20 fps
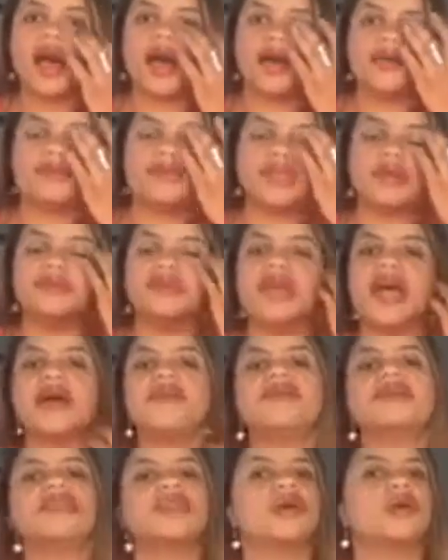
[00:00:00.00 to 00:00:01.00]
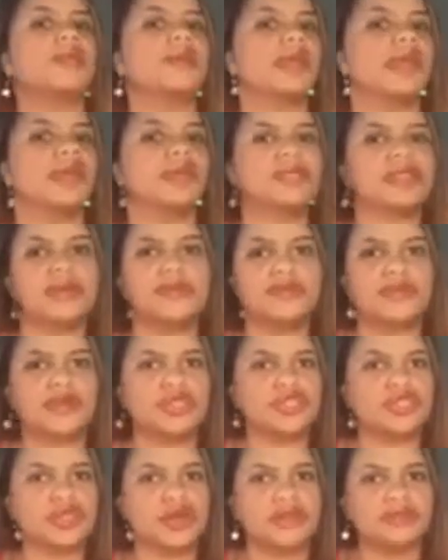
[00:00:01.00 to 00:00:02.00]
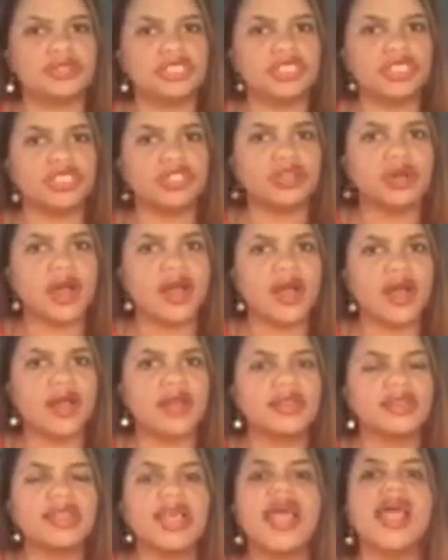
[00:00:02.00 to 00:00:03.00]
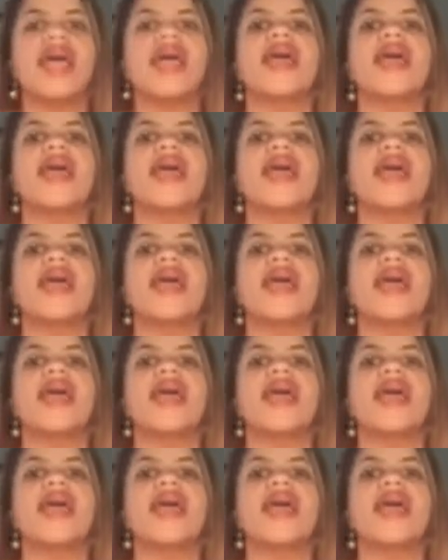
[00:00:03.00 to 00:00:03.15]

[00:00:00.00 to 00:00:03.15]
Sometimes they'll be on some prescription drugs,